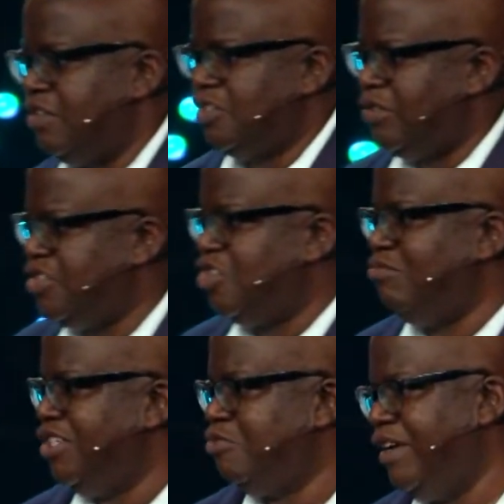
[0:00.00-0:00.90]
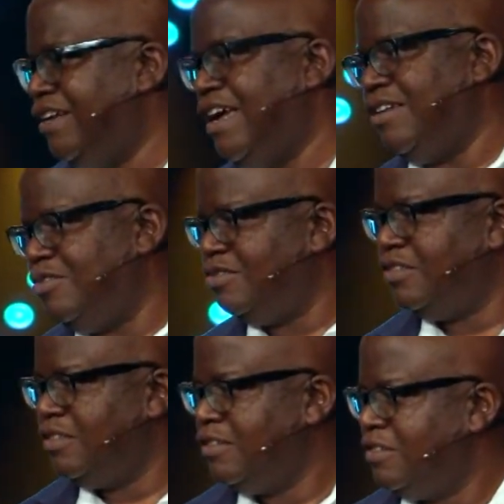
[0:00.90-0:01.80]
there's only so much we can handle,
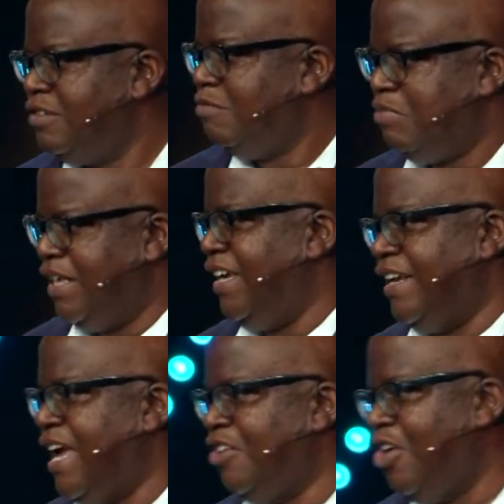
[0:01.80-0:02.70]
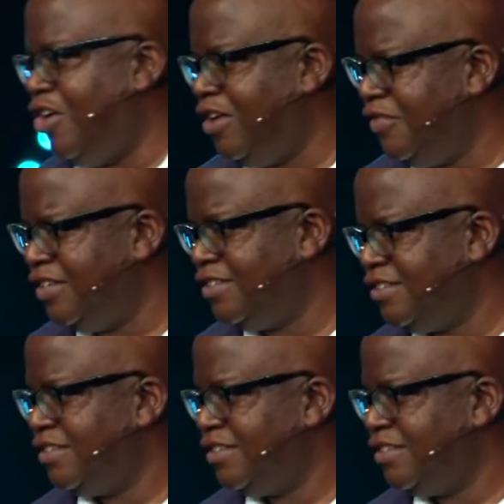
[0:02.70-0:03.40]
but he can handle all of it?